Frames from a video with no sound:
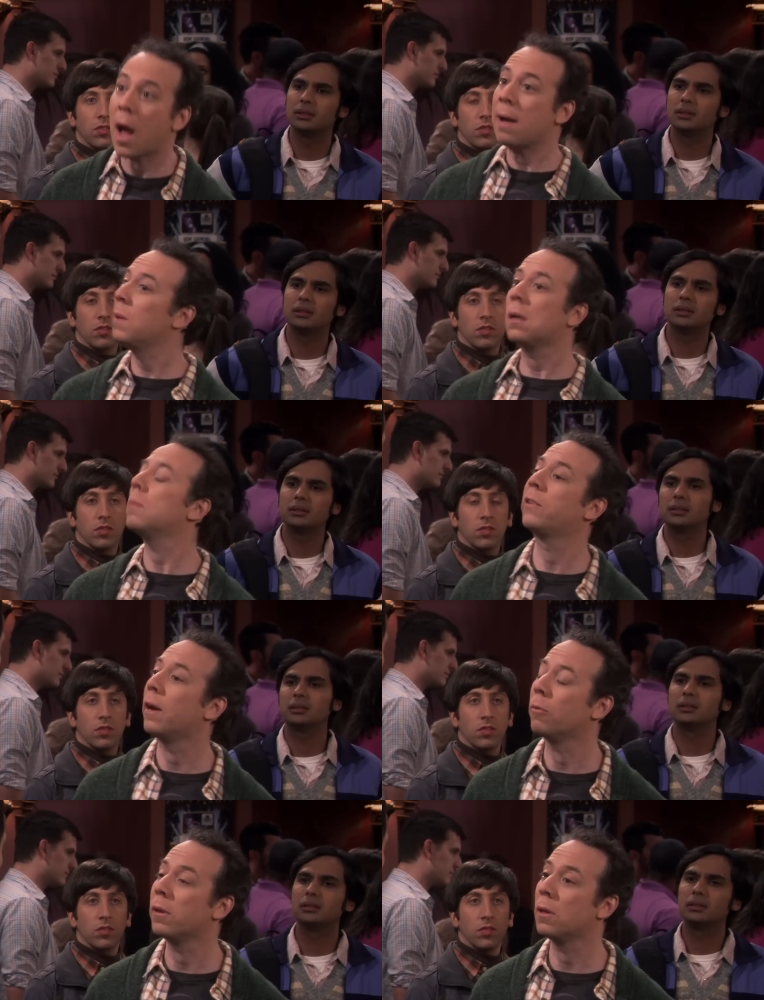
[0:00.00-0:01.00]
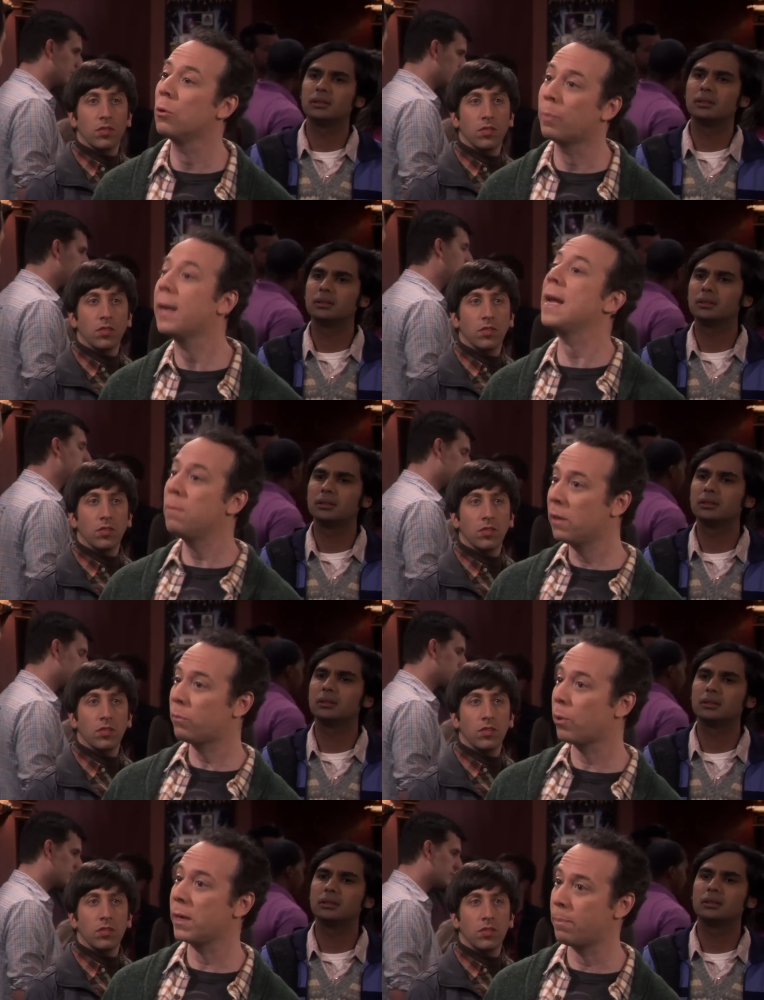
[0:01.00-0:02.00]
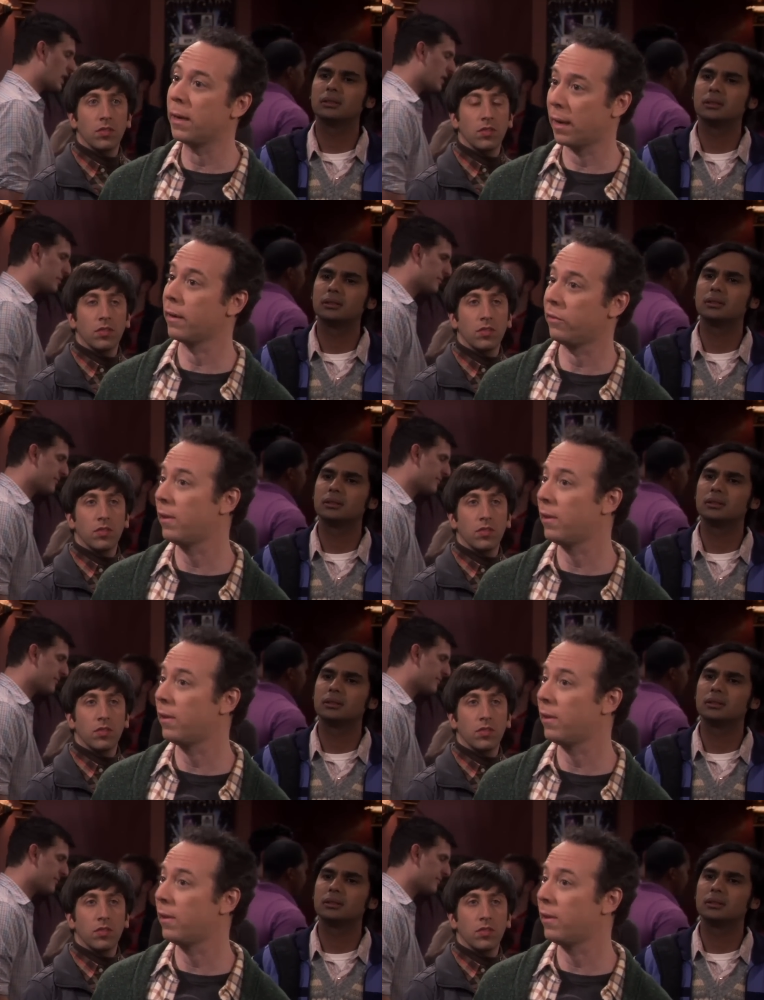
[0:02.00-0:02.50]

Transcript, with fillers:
Speaker 1: I'm not upset with you, but Amy's pretty bent out of